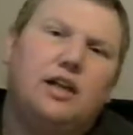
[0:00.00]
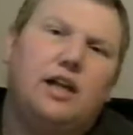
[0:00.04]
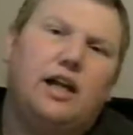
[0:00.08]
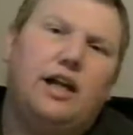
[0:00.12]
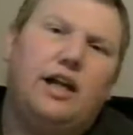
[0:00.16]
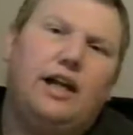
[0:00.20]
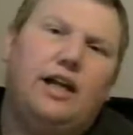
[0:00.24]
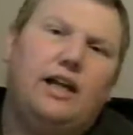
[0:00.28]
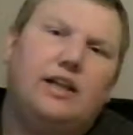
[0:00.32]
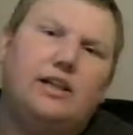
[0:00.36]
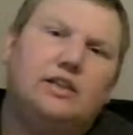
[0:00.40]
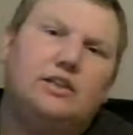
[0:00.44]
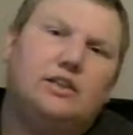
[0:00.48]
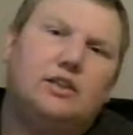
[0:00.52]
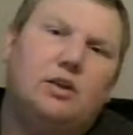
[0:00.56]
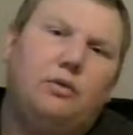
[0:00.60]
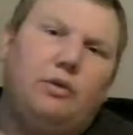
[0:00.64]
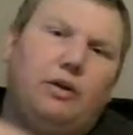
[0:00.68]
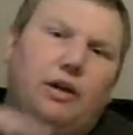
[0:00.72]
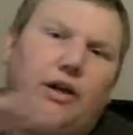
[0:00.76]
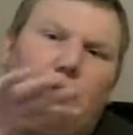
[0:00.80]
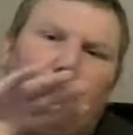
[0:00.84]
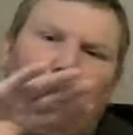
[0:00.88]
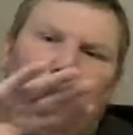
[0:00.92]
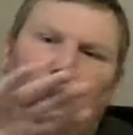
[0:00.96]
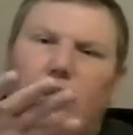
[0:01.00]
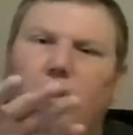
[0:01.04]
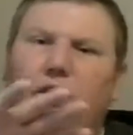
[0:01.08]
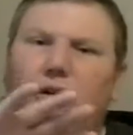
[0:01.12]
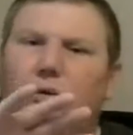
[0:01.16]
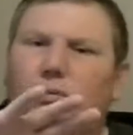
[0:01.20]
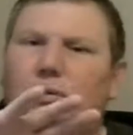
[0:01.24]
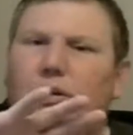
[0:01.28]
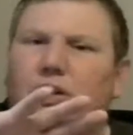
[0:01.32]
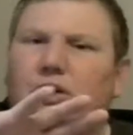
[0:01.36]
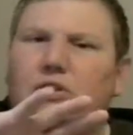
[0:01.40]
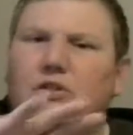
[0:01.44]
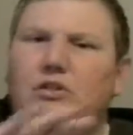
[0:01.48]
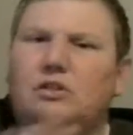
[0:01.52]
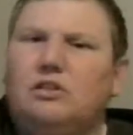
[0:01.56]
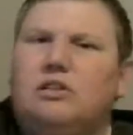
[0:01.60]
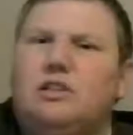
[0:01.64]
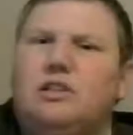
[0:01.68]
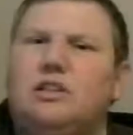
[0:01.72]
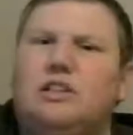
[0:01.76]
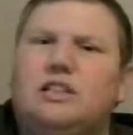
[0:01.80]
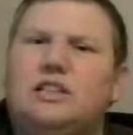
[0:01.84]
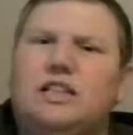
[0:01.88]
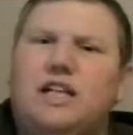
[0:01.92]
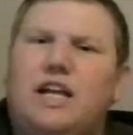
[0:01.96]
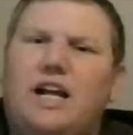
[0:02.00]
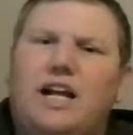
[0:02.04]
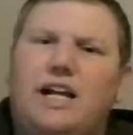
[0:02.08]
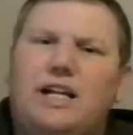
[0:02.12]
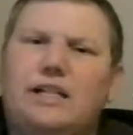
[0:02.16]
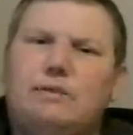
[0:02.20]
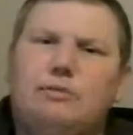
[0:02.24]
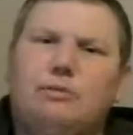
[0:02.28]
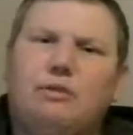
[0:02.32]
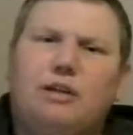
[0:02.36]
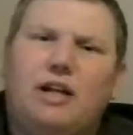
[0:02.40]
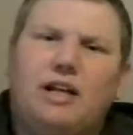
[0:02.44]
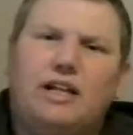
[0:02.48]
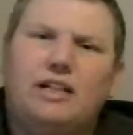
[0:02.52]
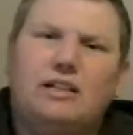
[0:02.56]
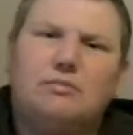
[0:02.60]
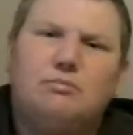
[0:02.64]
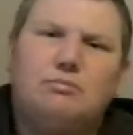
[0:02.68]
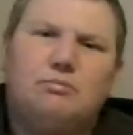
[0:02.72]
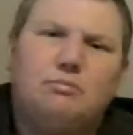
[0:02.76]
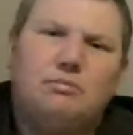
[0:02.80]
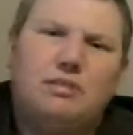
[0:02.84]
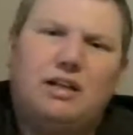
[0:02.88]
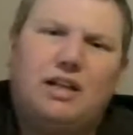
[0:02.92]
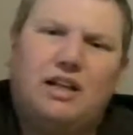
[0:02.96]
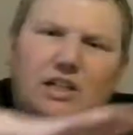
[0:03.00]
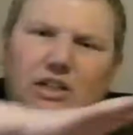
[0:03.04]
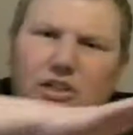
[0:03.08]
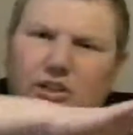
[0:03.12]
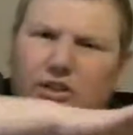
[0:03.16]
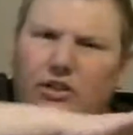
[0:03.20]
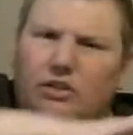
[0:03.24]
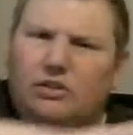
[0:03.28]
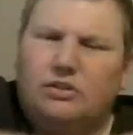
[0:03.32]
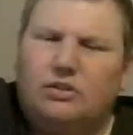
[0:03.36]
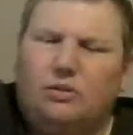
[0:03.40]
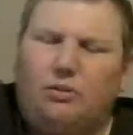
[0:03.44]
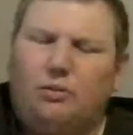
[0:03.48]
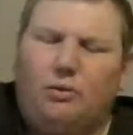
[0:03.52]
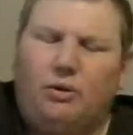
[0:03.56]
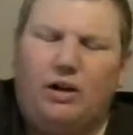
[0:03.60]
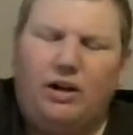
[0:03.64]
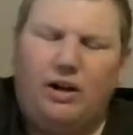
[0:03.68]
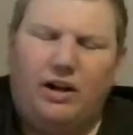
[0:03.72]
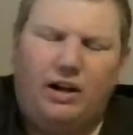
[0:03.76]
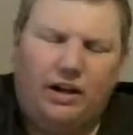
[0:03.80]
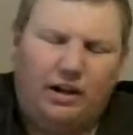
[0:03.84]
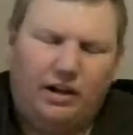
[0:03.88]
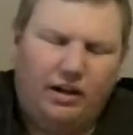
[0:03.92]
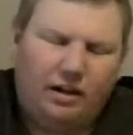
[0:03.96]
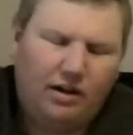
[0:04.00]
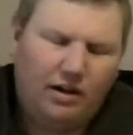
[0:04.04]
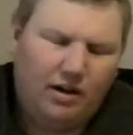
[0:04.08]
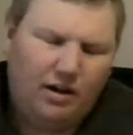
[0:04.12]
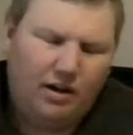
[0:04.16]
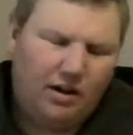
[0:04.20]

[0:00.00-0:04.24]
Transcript: And so we get really good pictures of the stage, but not as good as the ring.